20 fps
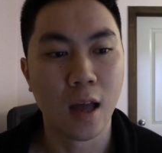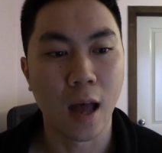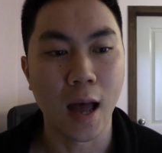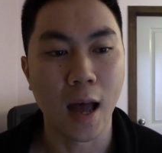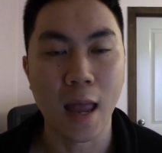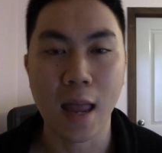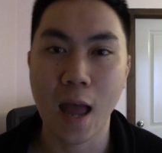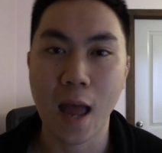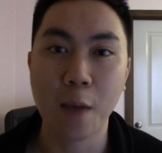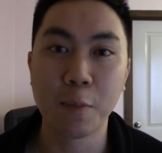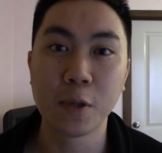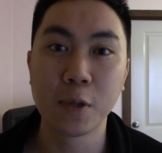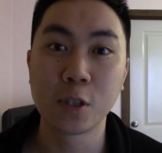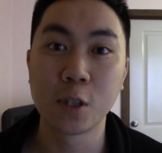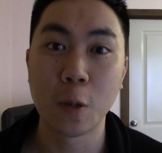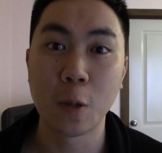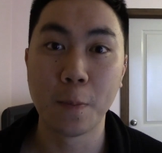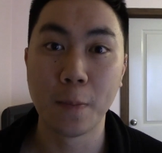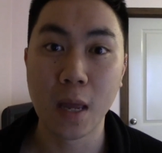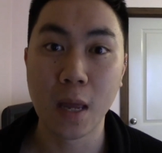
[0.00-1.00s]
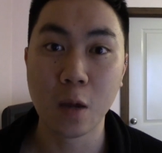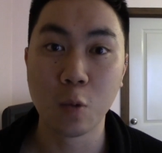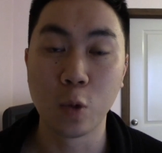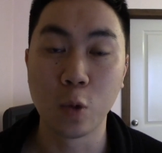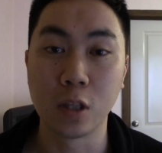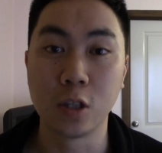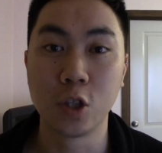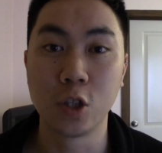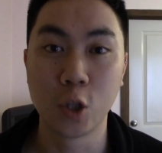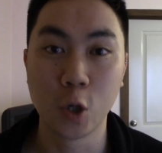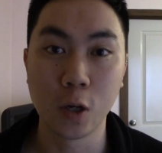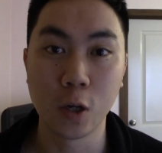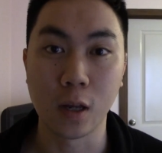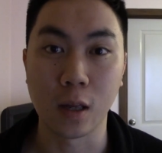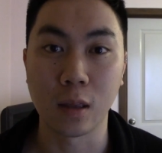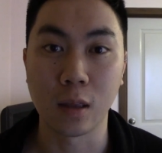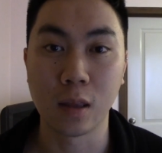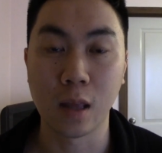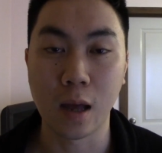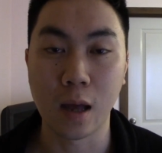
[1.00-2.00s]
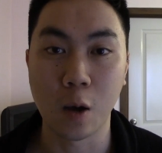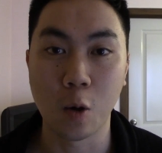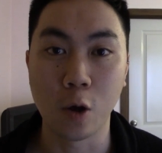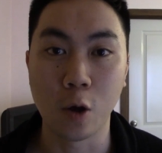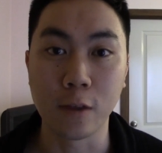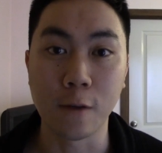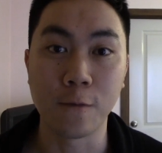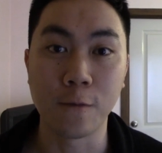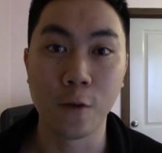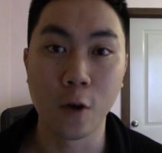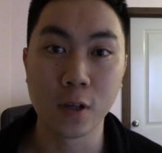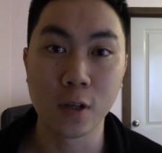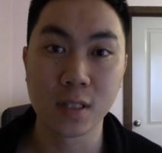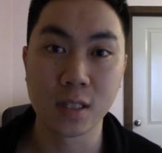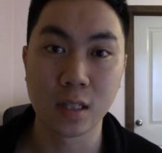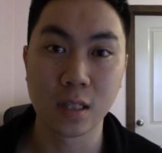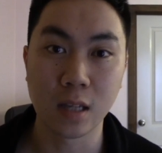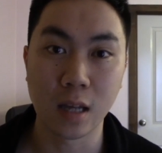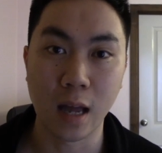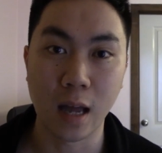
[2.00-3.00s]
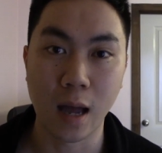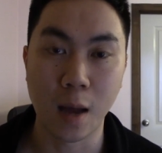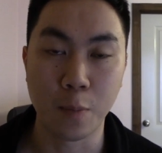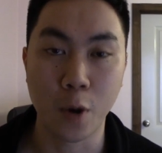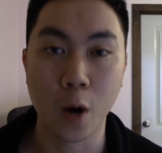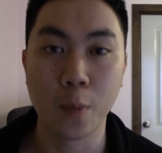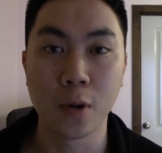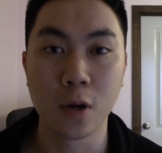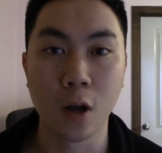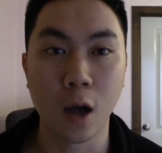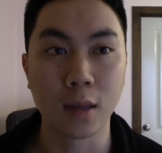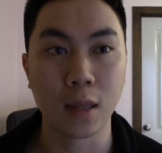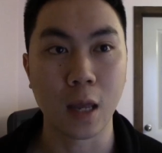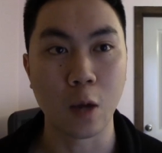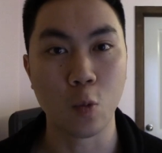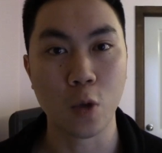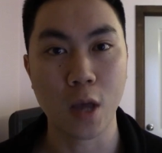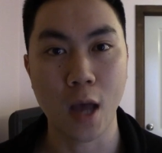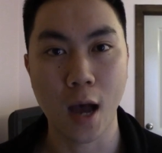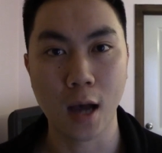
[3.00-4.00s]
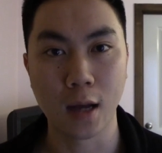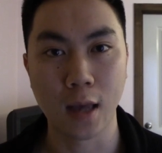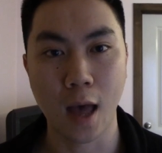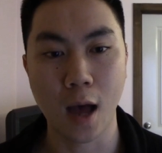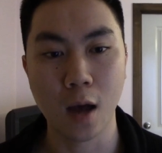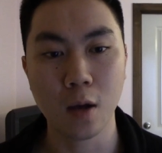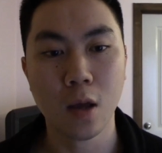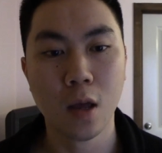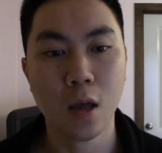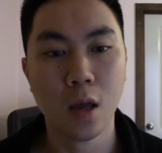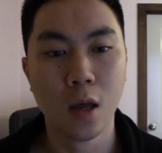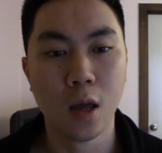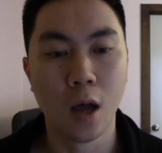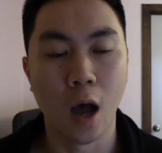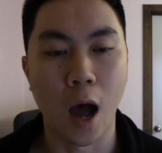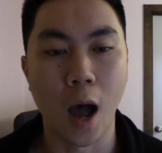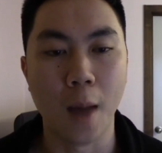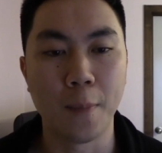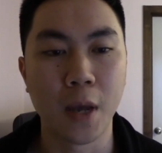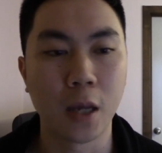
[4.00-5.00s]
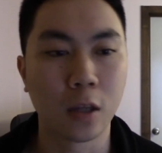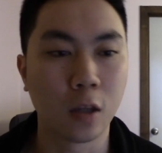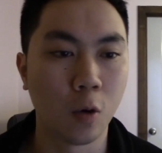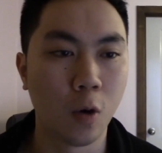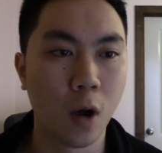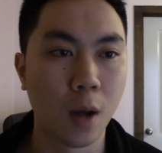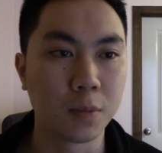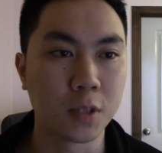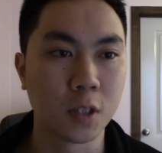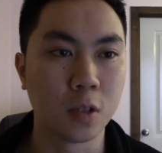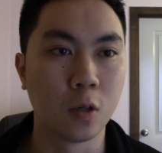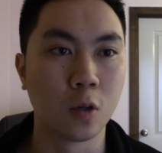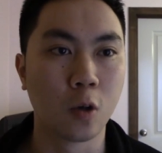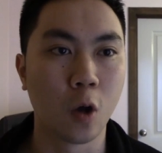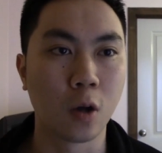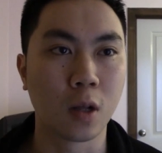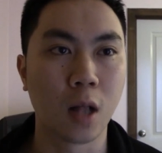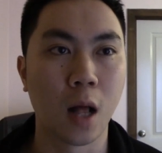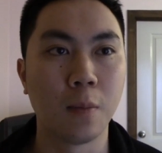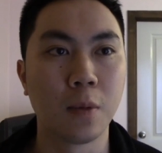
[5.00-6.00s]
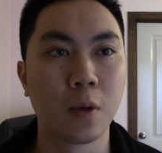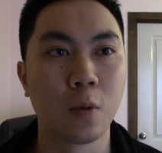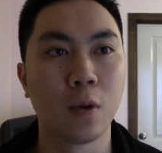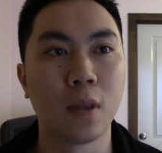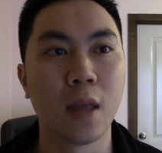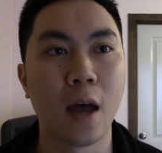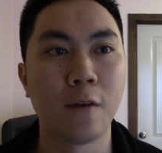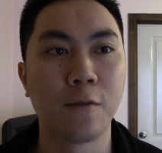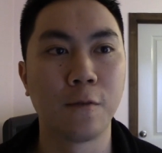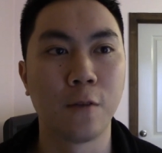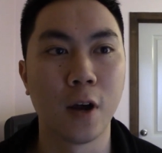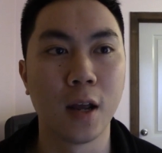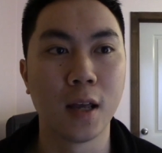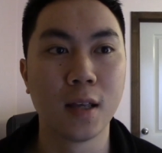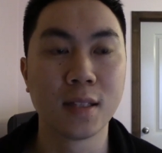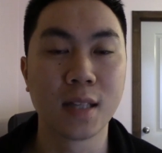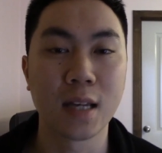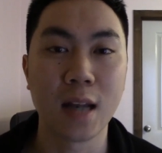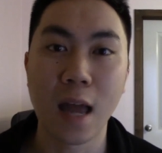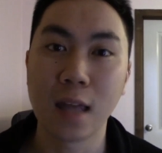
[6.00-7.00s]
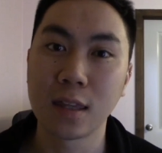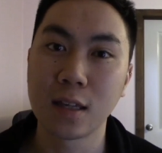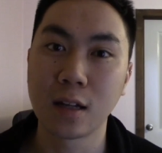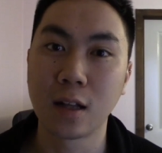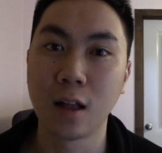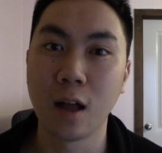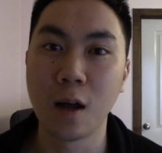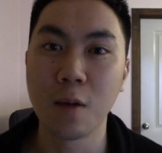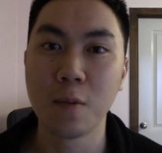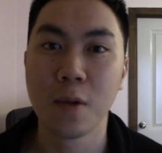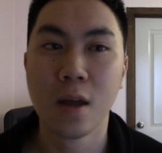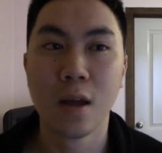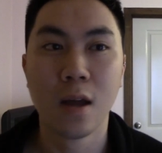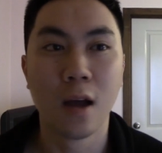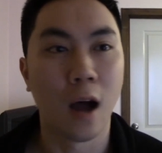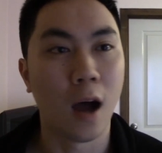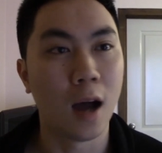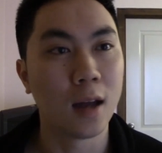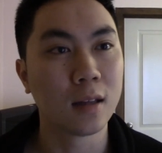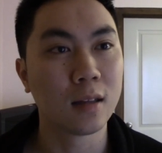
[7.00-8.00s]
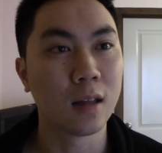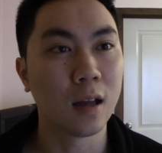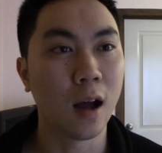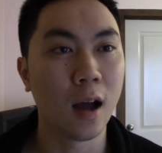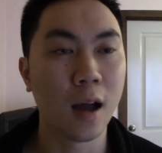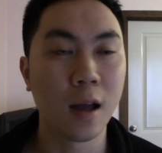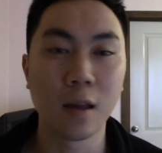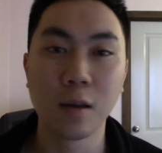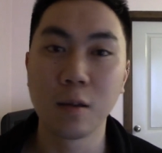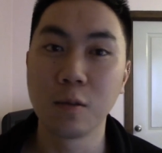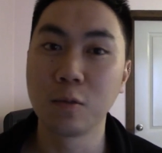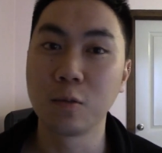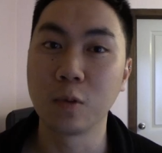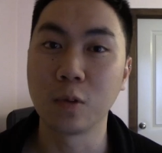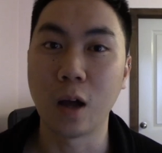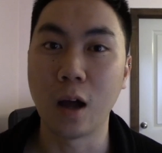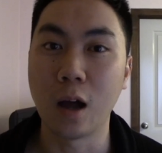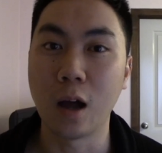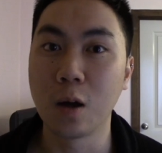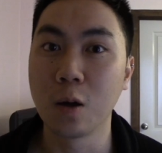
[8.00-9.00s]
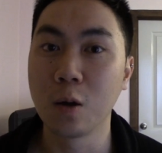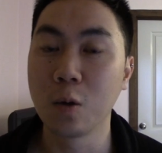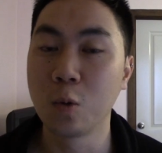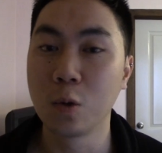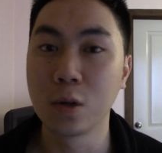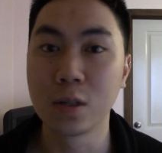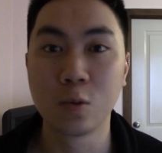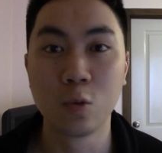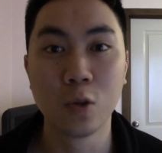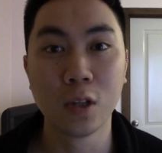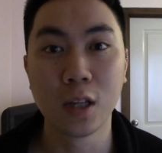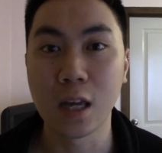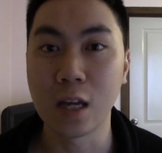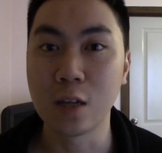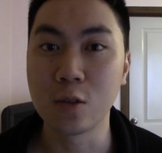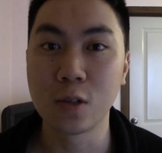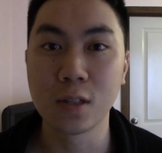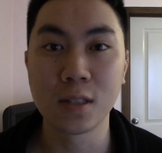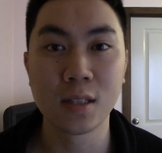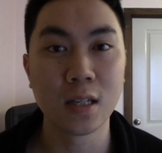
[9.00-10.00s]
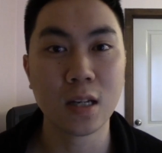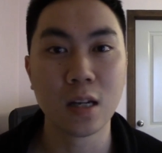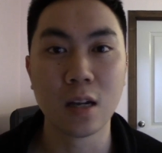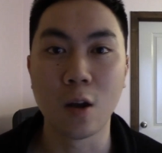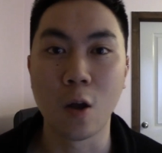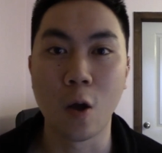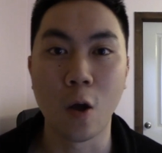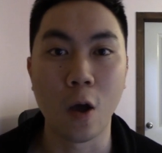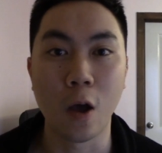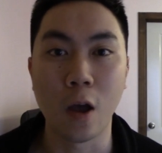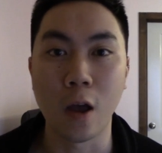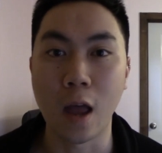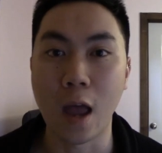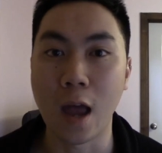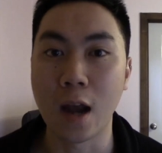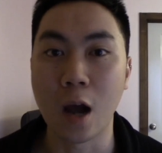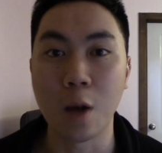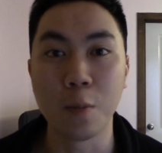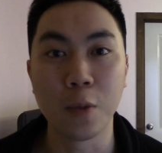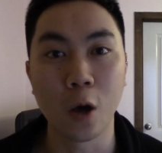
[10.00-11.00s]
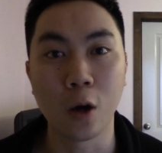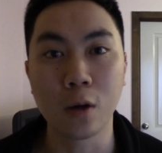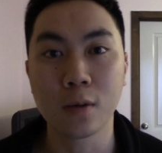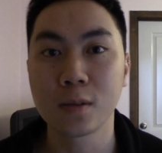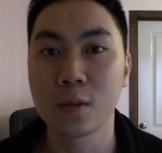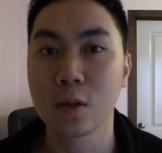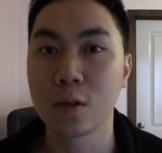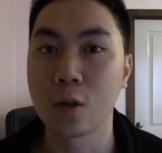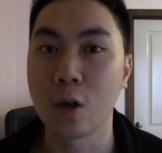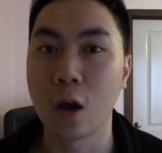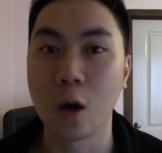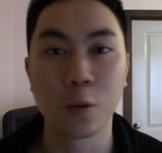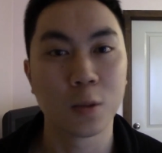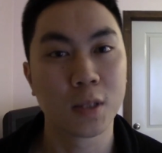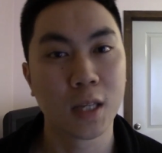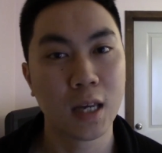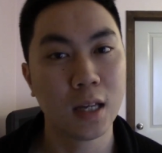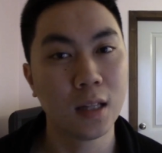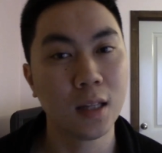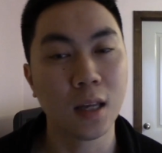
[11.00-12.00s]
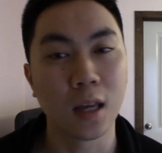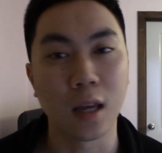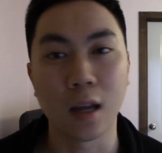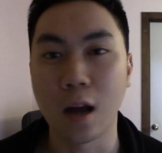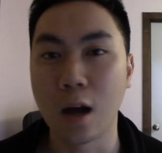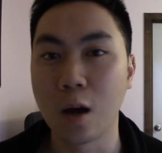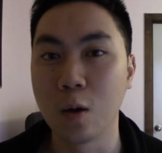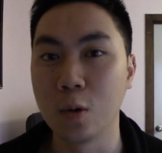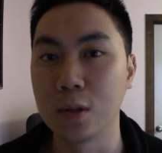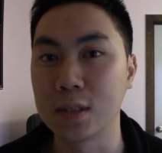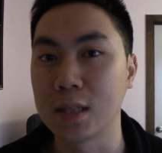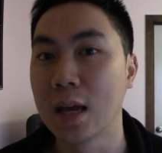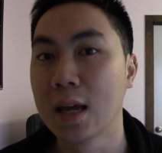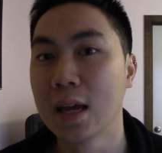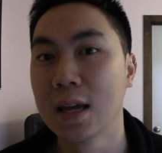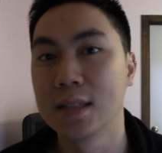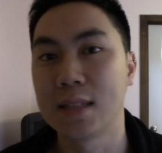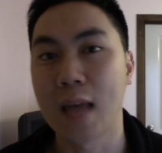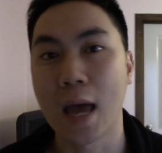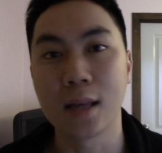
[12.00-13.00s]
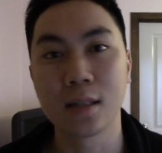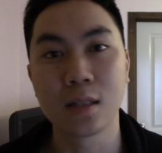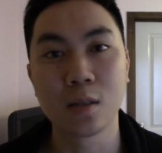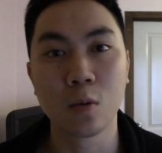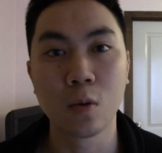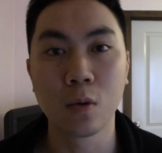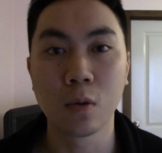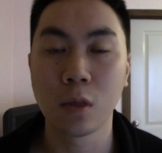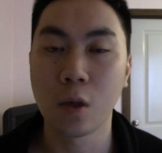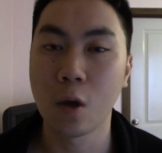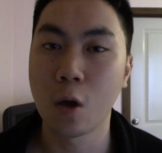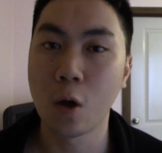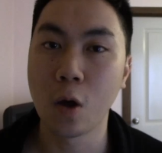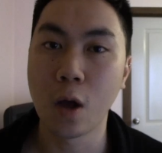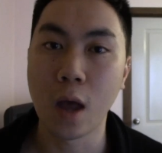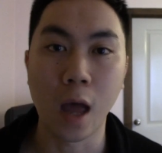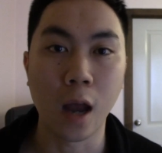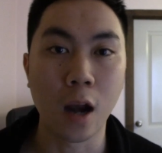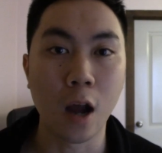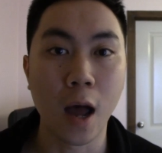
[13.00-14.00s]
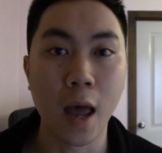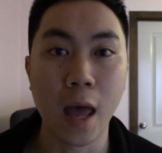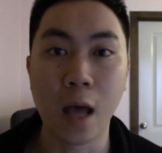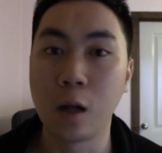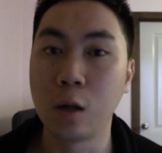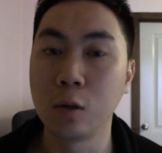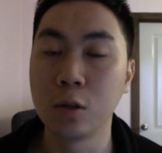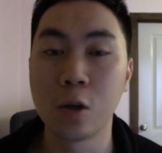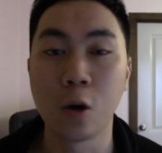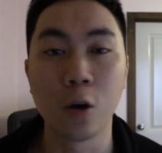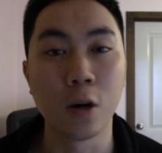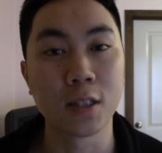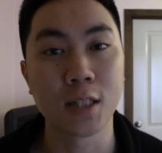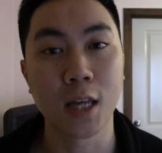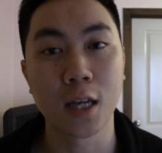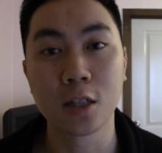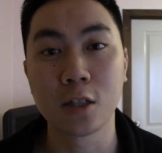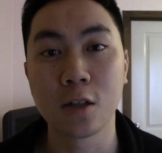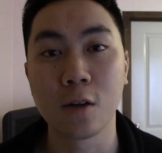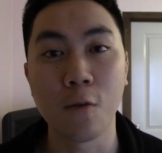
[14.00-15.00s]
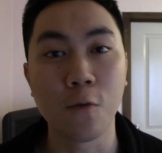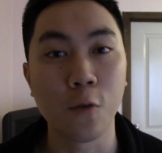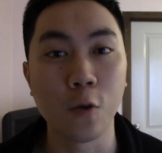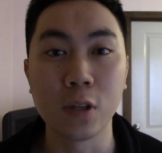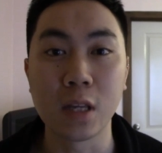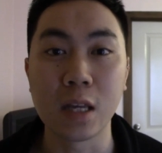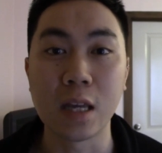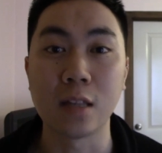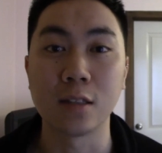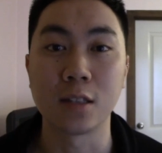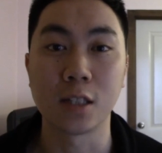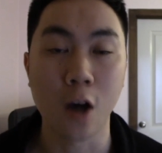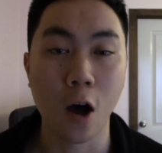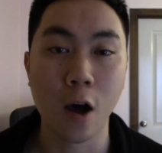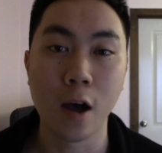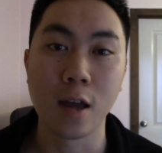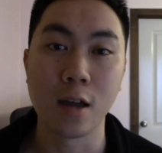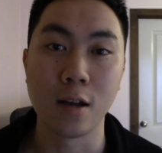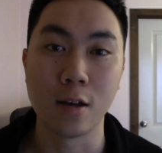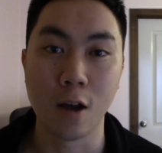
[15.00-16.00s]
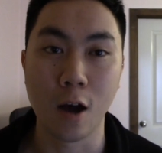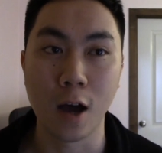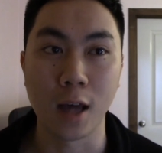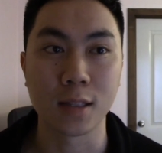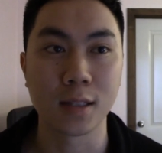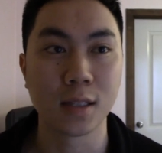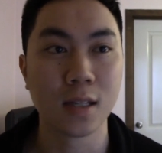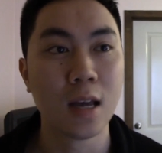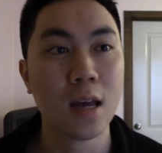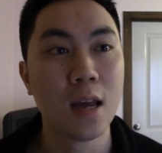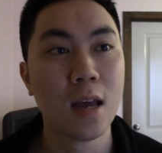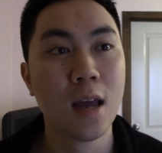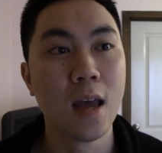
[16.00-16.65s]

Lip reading: It happened to me with Judith on the first proper night that we hung out. I picked her up to go clubbing with our friends, and at the club I was really interested in her, and I'll be honest with you, I was killing it. I was dancing with her and I held her attention for the entire night.